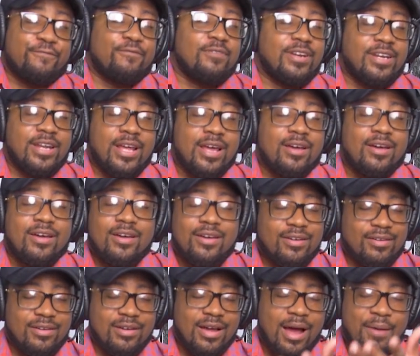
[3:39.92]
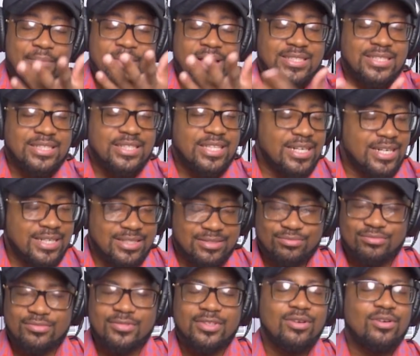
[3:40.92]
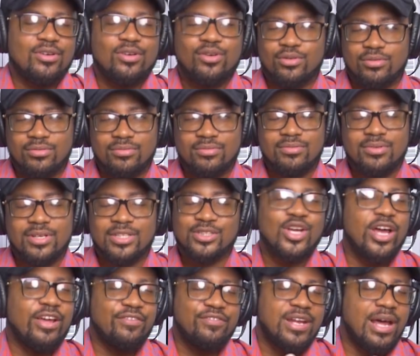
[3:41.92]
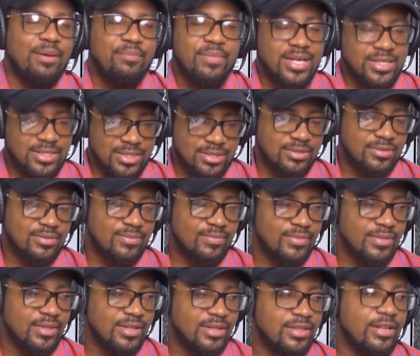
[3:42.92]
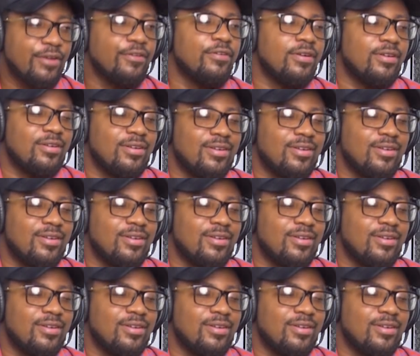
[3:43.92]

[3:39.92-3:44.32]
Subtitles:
the amazing thing is, no, it's not even amazing. The